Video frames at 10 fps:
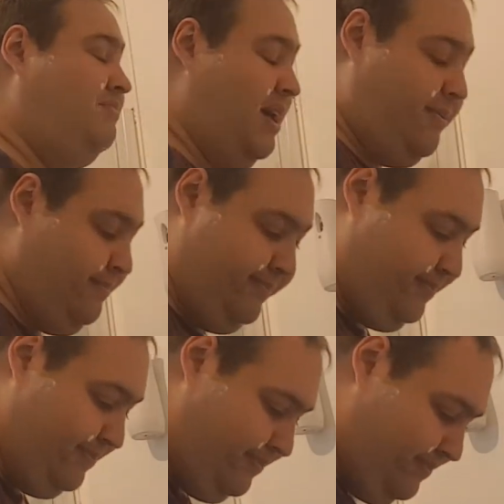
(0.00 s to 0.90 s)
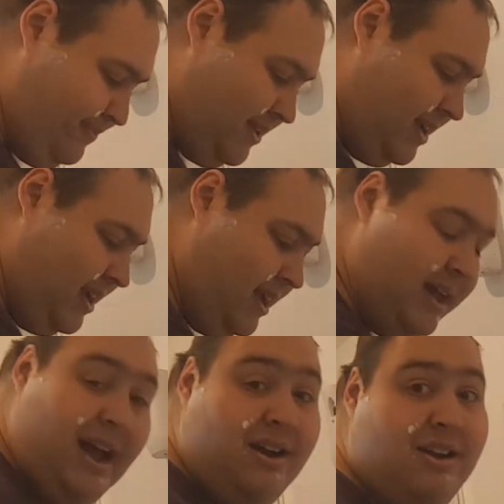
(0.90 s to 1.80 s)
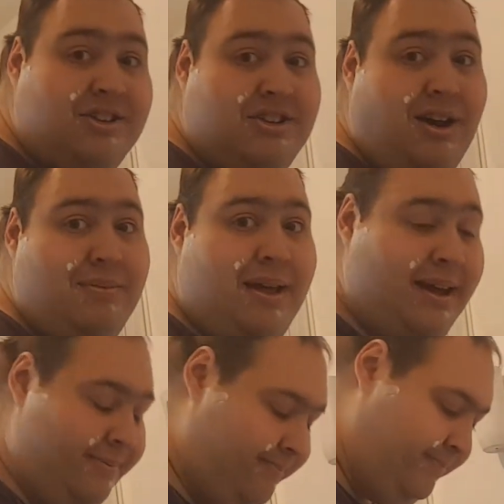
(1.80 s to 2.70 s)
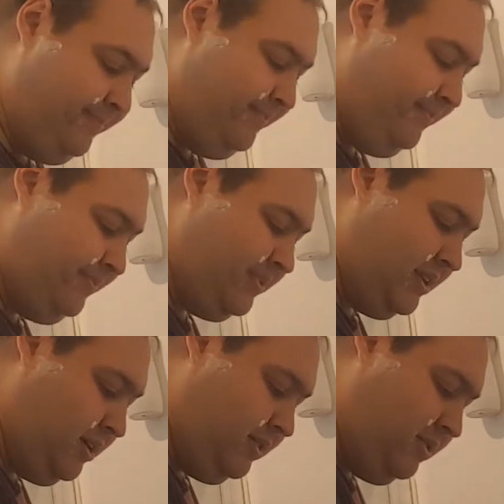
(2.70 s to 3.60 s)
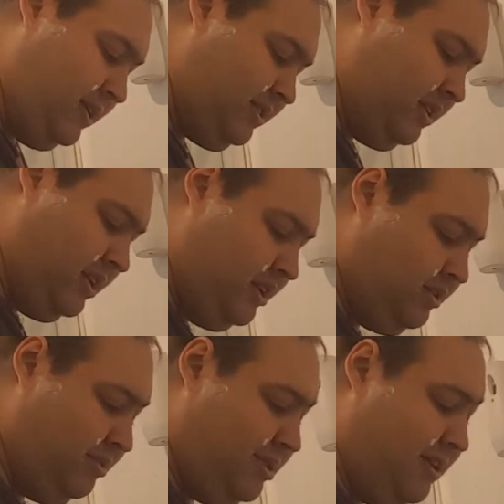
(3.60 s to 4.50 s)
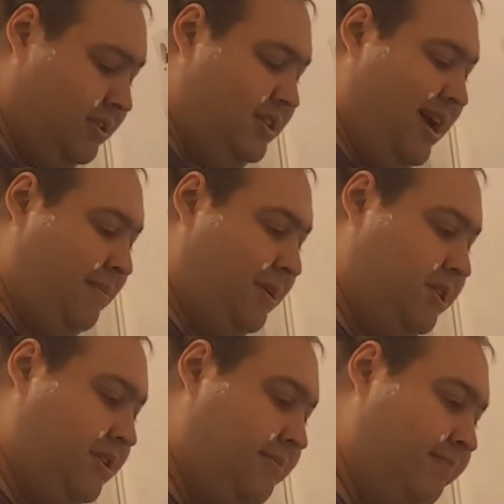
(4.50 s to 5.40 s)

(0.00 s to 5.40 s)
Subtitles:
no, I'm going to stop there, otherwise I'm going to do some serious damage.